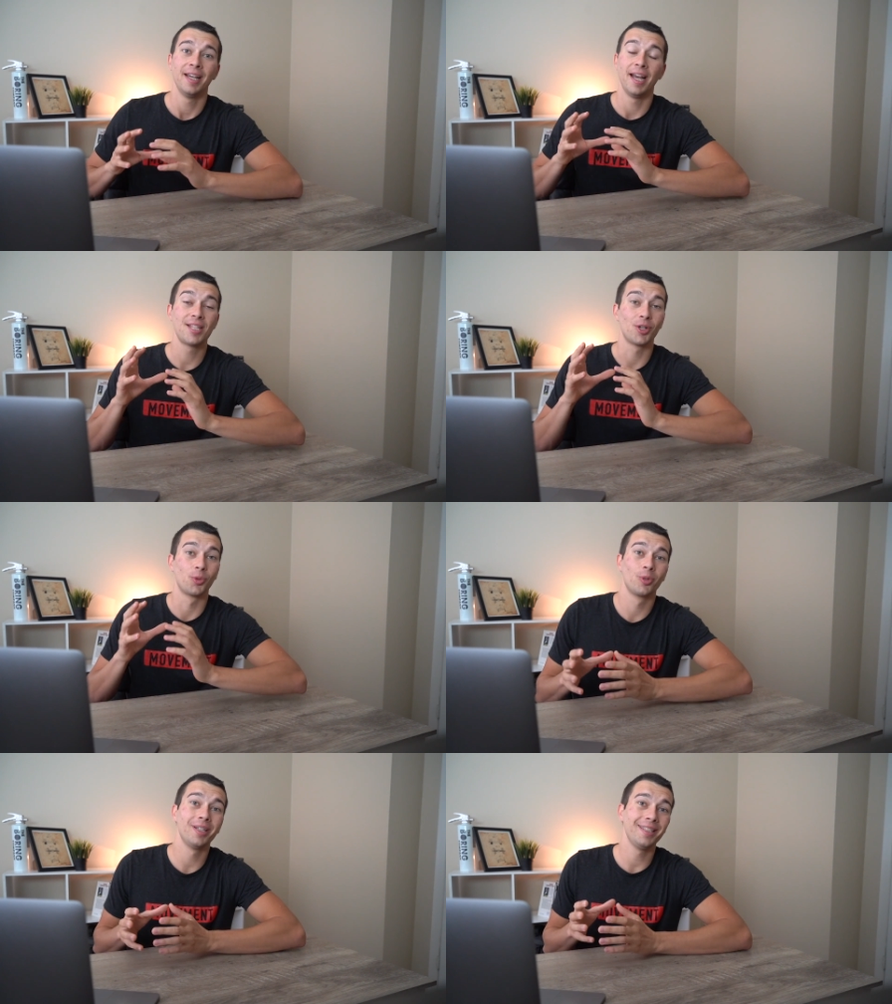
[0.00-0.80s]
It's a
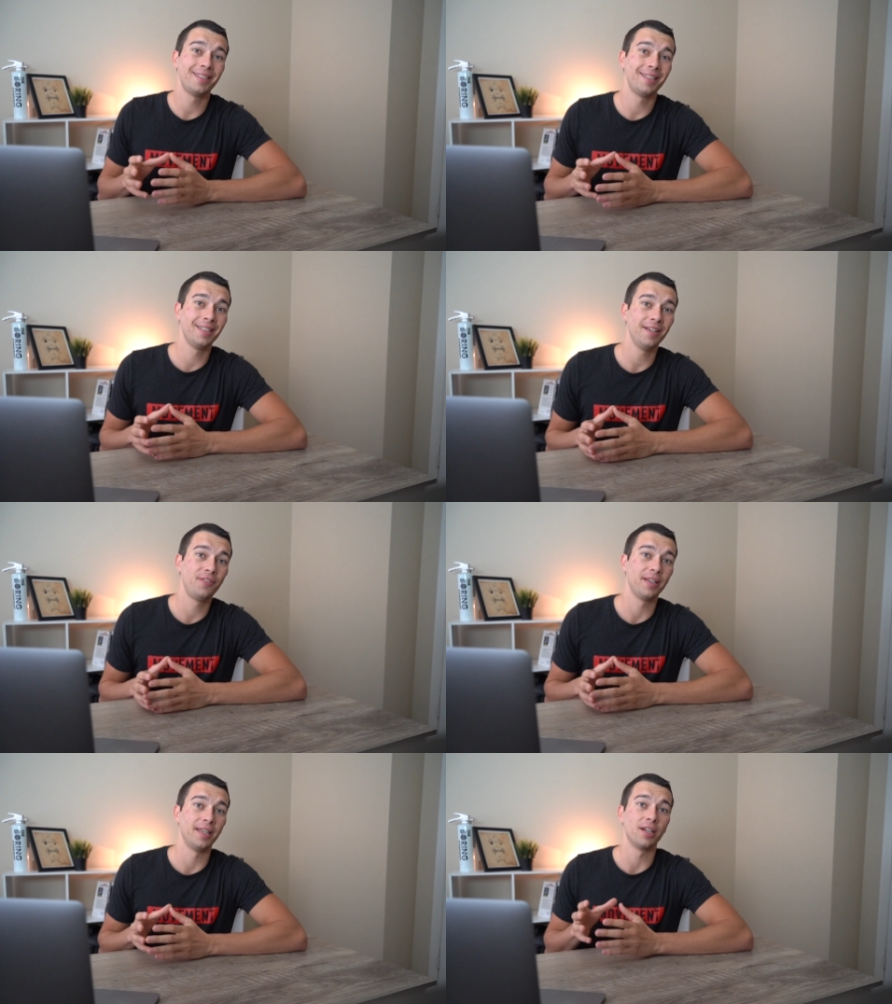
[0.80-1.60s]
really
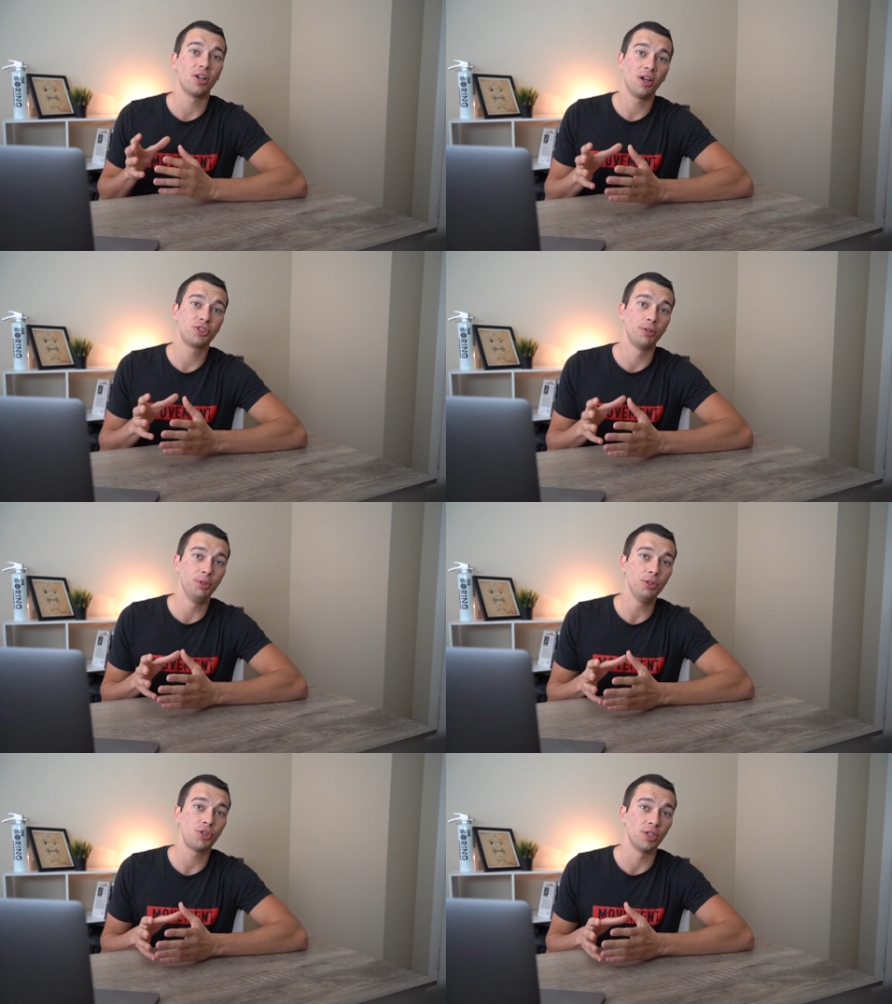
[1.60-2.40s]
significant
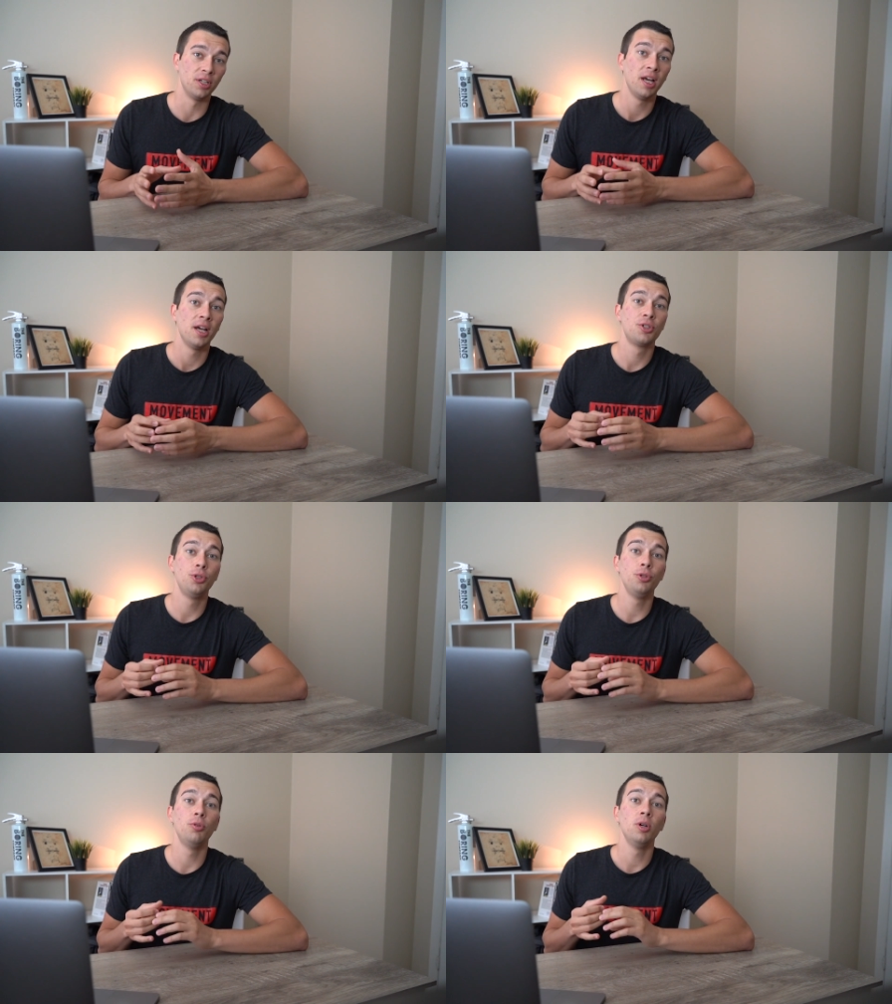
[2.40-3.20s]
contribution
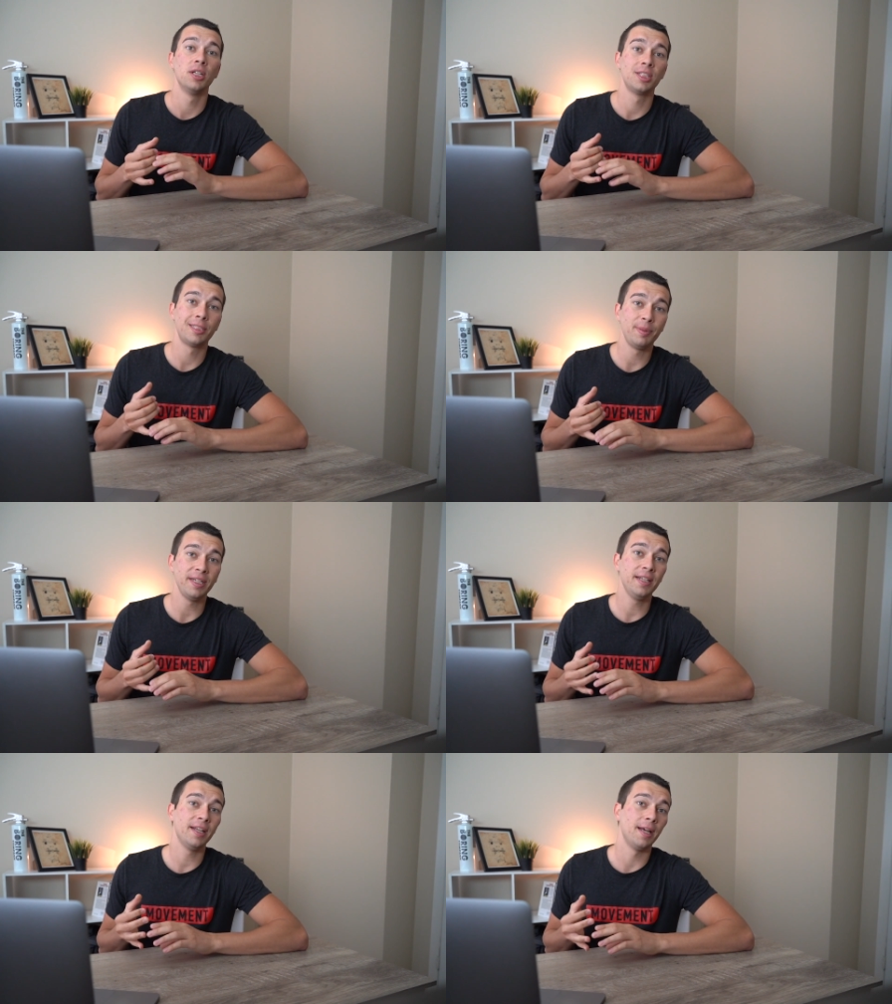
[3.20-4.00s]
to
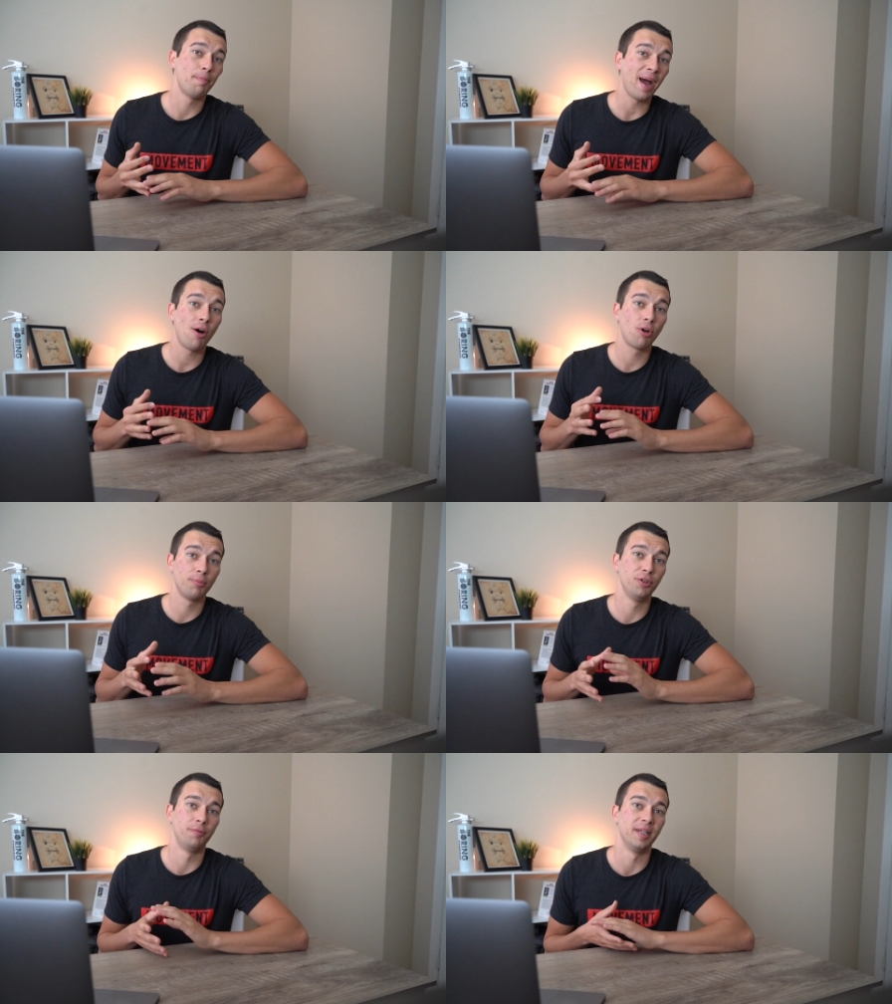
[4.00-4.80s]
speed and power
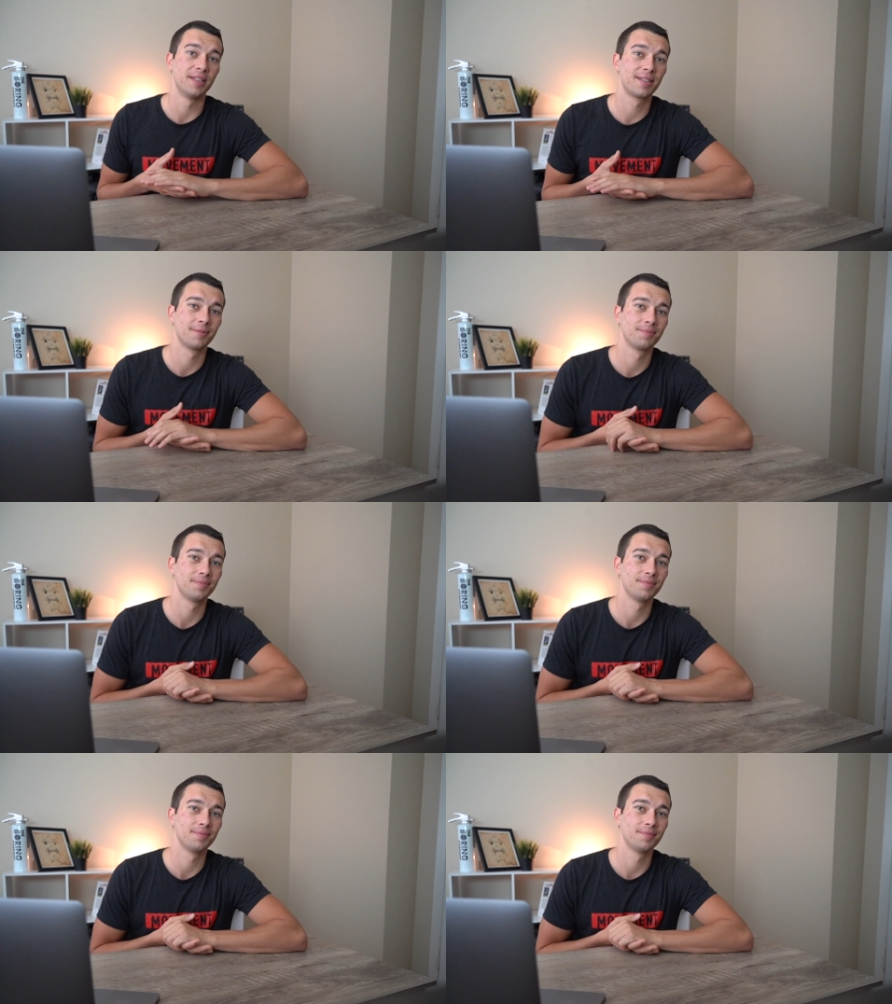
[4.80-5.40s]
movements.